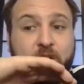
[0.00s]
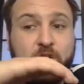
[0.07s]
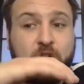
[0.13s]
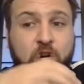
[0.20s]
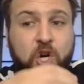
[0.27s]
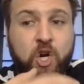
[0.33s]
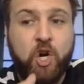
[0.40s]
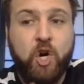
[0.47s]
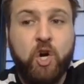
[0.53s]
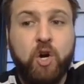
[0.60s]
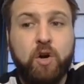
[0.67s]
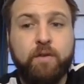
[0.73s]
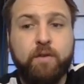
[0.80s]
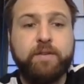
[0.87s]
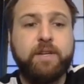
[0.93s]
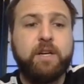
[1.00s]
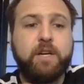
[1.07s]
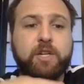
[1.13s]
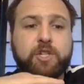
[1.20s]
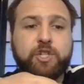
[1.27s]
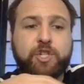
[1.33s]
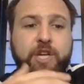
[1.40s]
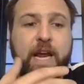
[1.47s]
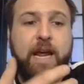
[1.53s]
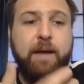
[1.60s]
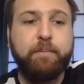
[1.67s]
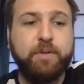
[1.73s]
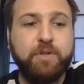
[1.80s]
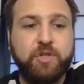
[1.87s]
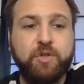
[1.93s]
curved
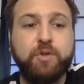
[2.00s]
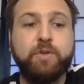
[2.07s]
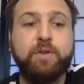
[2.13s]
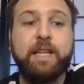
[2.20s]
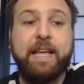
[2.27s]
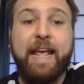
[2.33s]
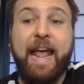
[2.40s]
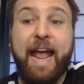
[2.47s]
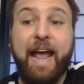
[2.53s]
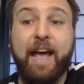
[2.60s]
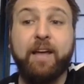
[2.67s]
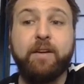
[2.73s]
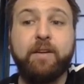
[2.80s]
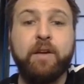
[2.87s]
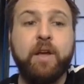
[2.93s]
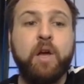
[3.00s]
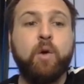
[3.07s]
shape to the hand,